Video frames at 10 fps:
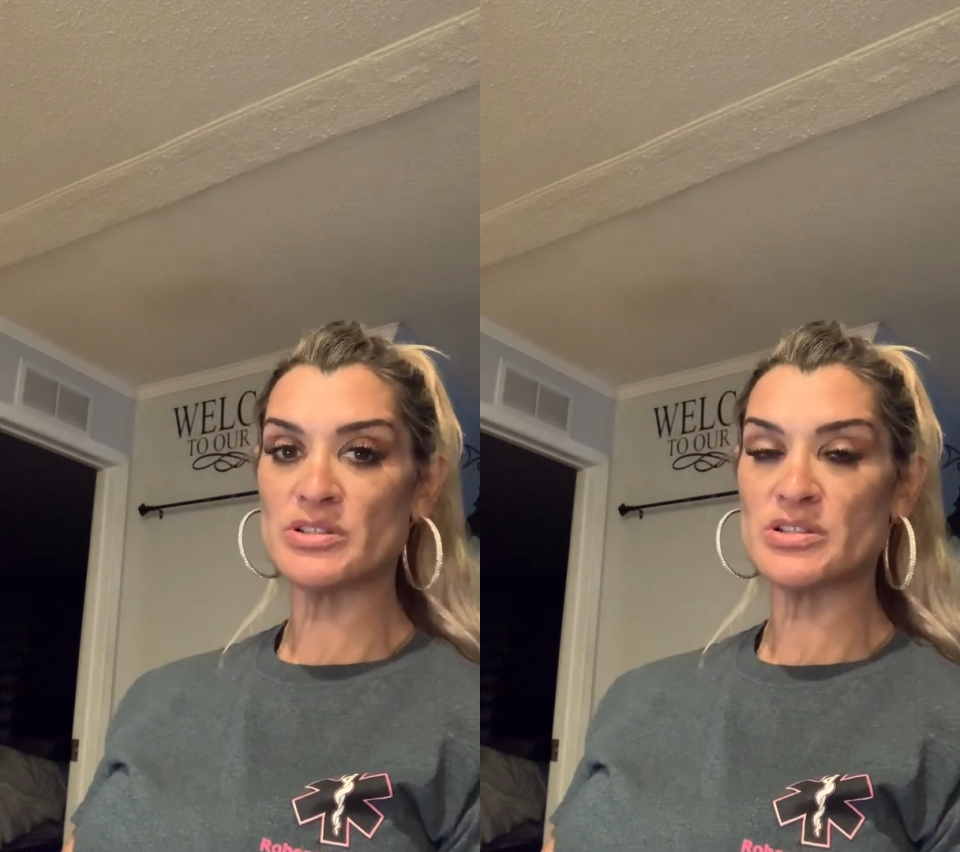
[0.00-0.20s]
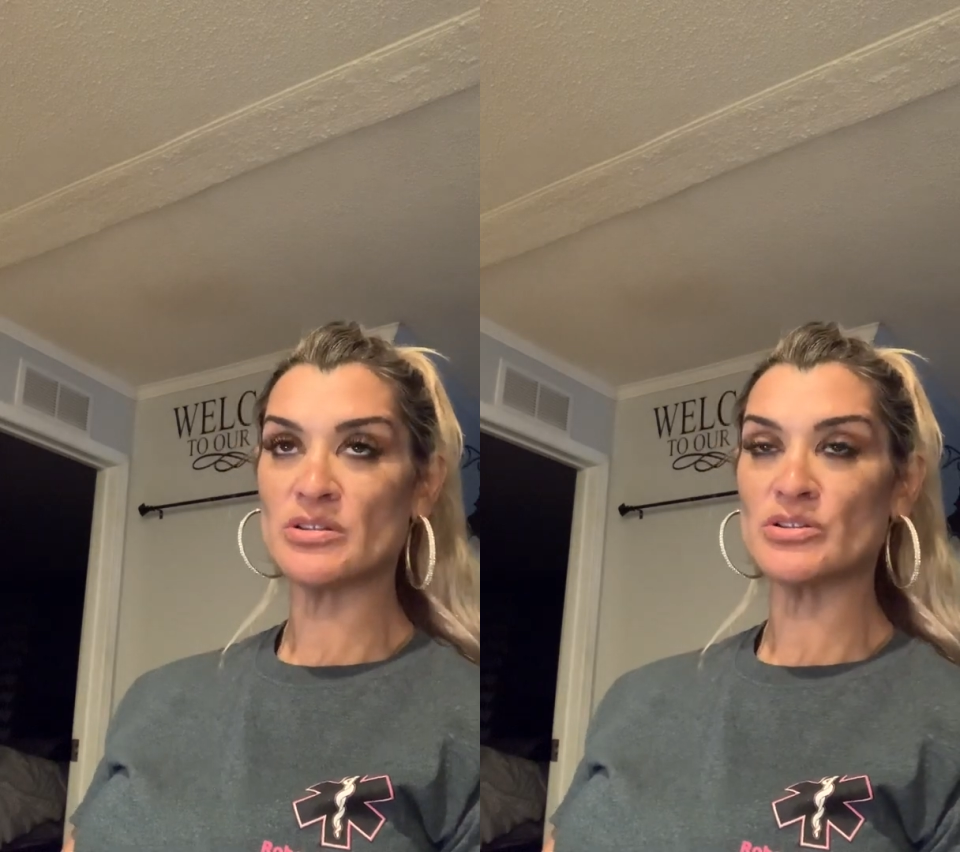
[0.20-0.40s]

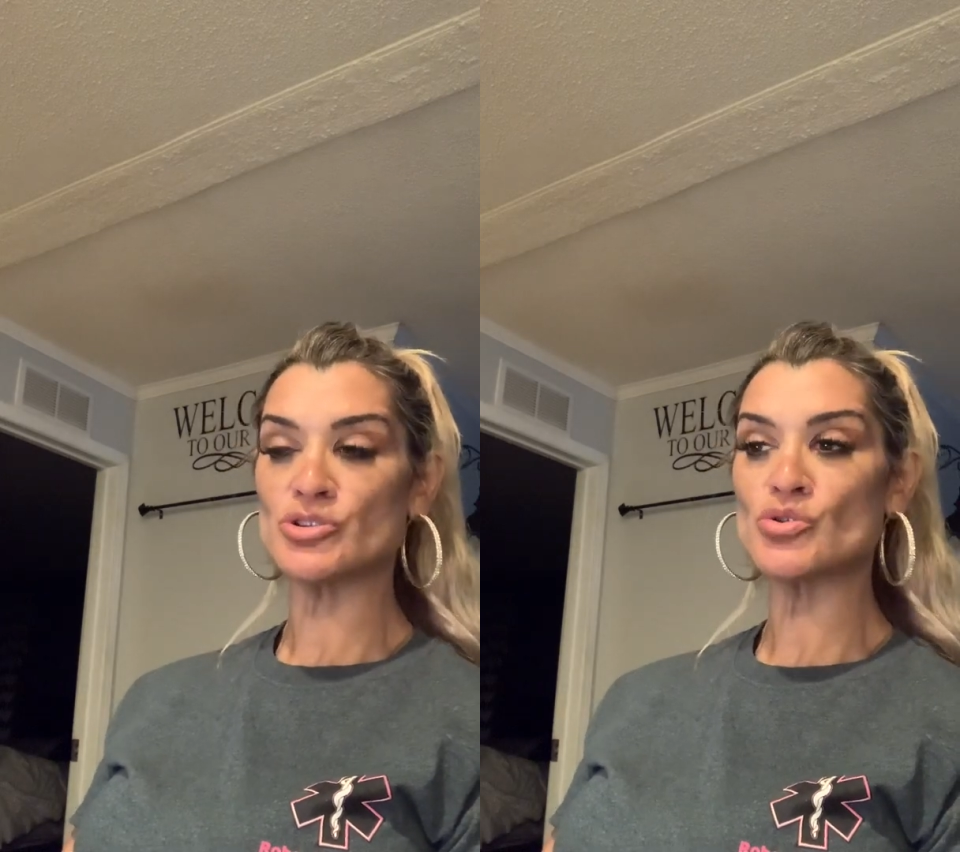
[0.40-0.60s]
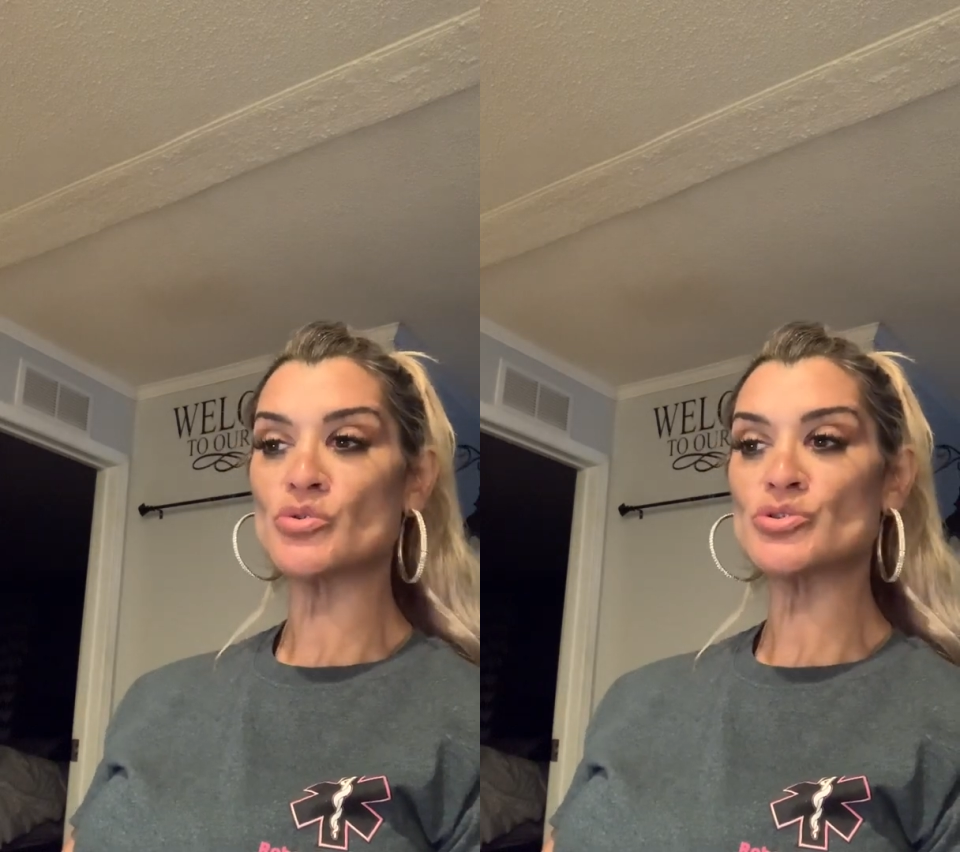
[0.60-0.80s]
until a
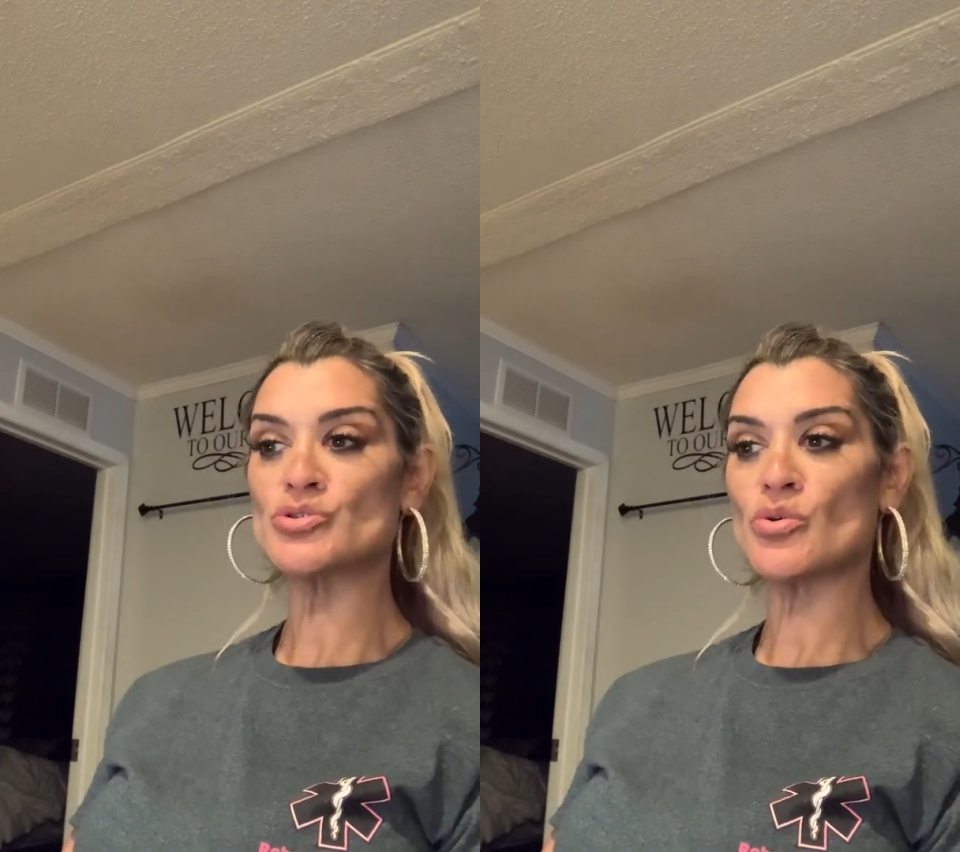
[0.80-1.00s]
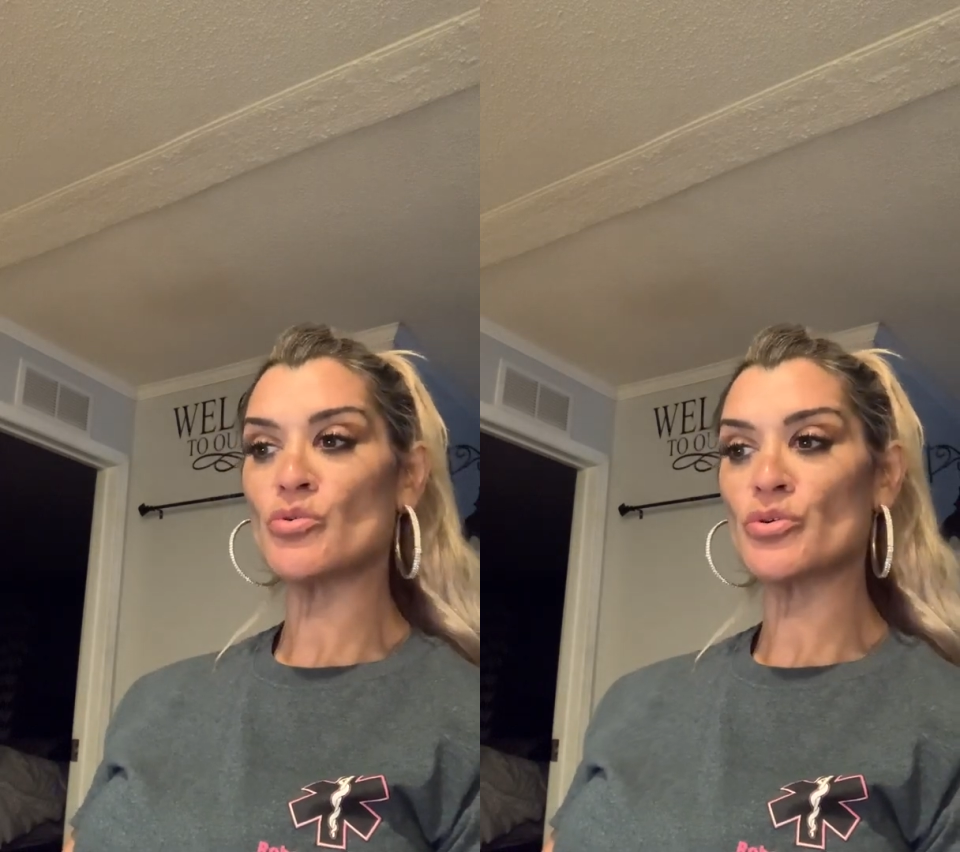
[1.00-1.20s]
judge
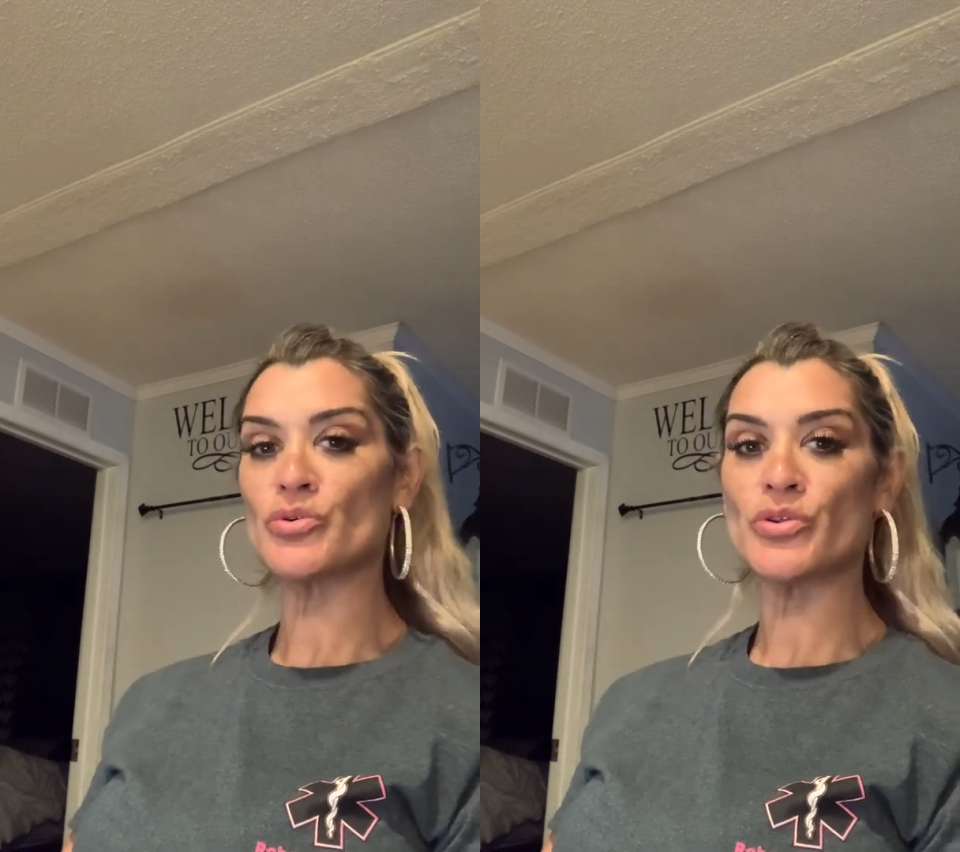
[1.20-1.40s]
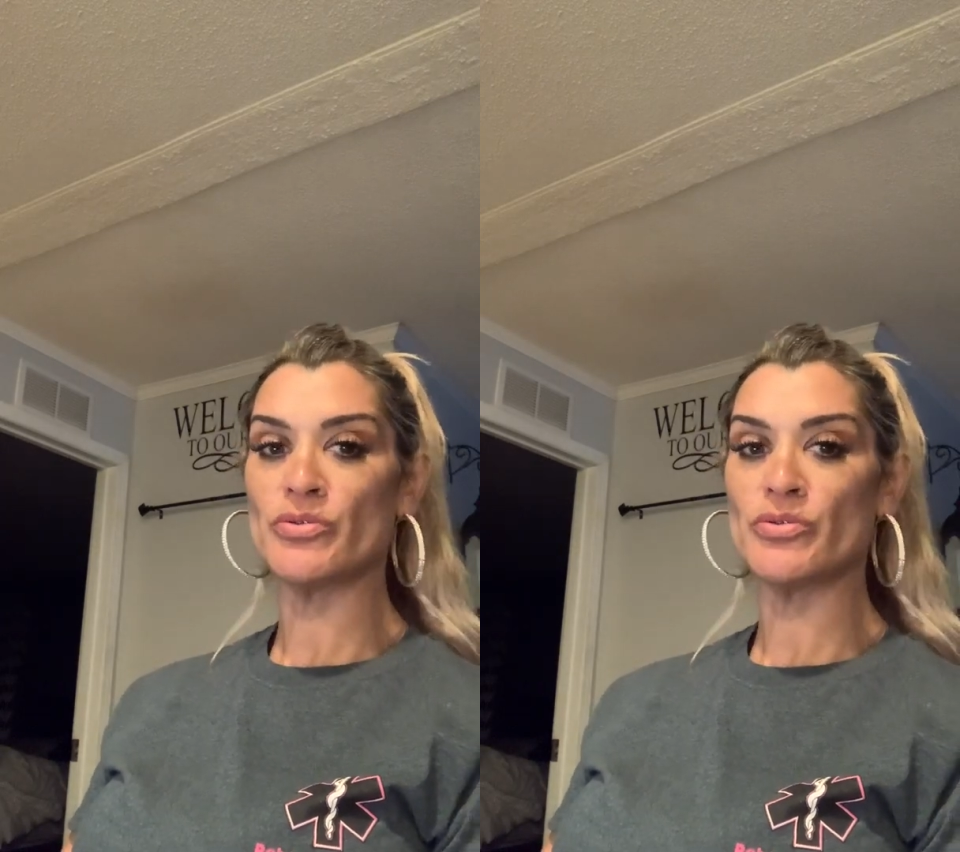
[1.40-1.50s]
ordered